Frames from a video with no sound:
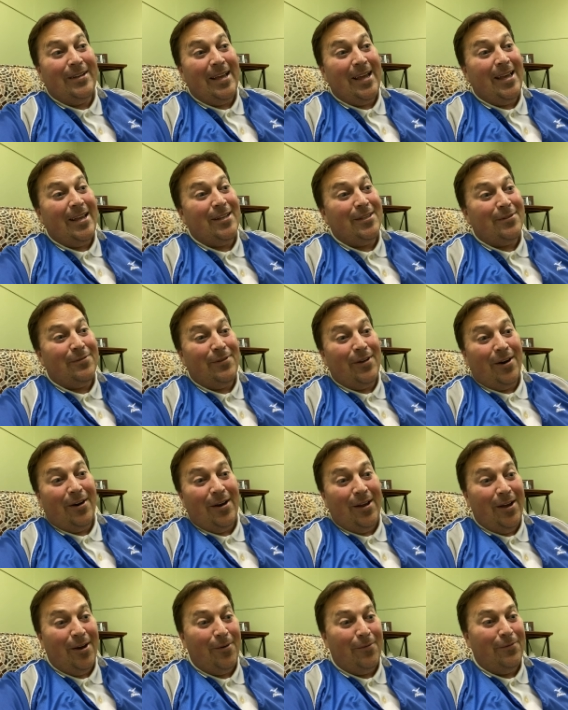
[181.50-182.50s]
dad is
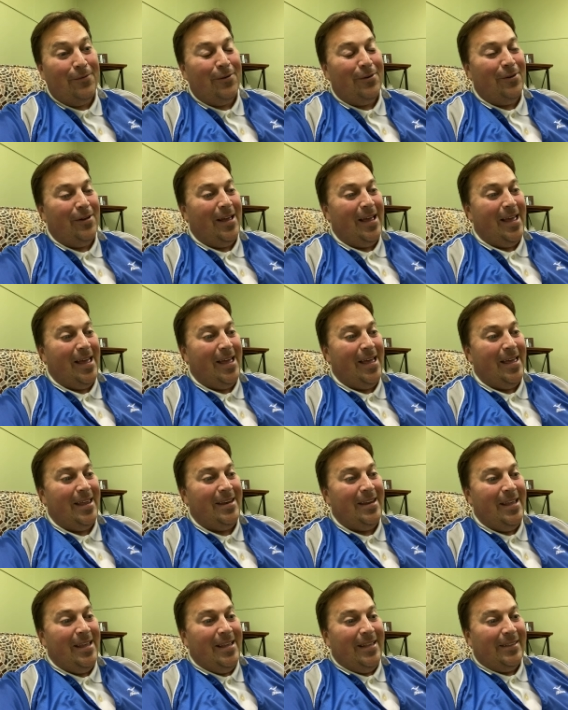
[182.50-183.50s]
very helpful,
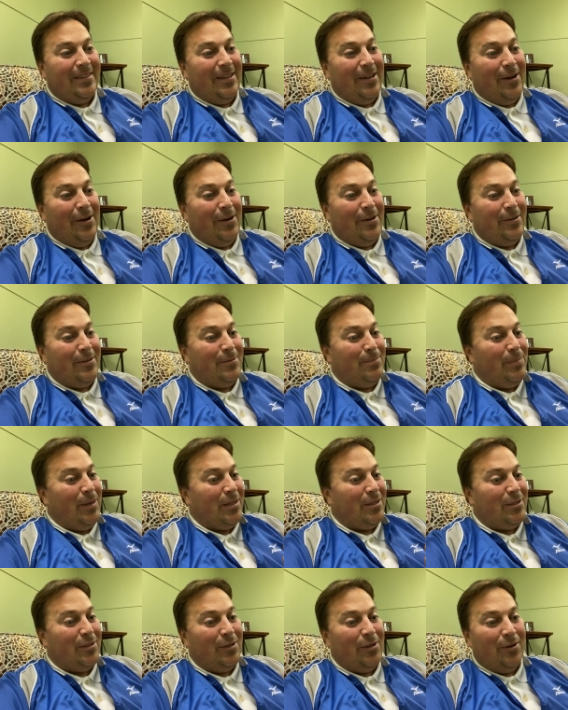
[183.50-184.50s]
and
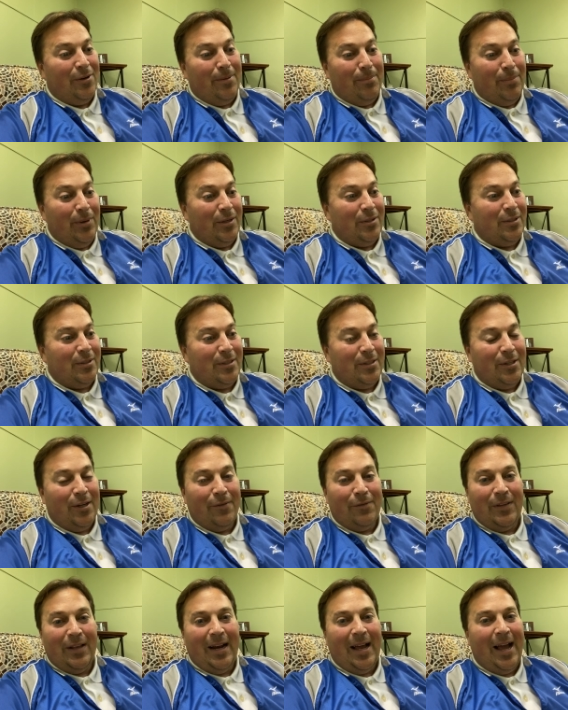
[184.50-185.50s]
especially on a bunch of
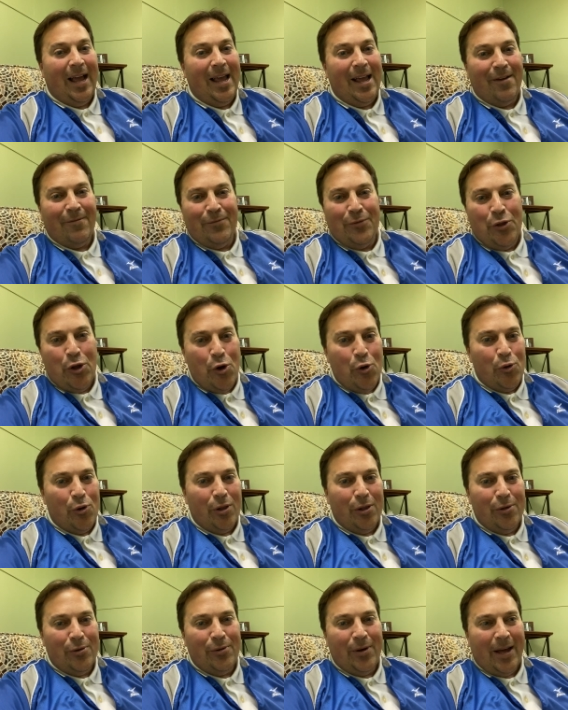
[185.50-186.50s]
stuff that I have no
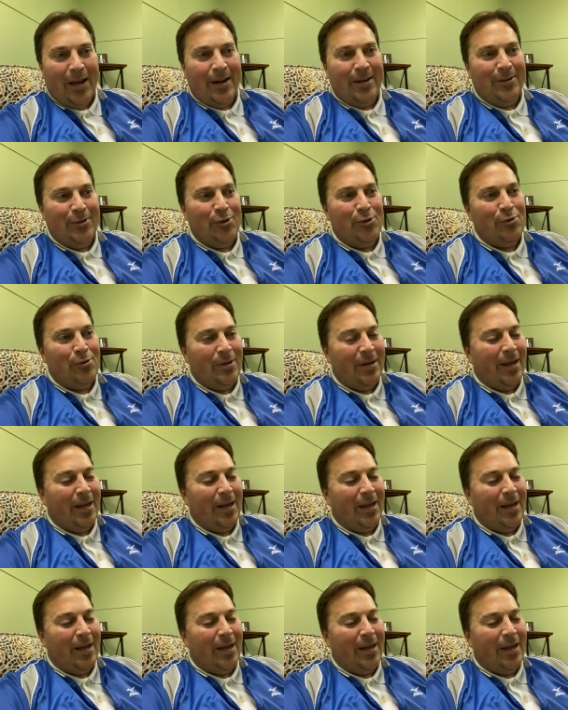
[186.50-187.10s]
clue how to do.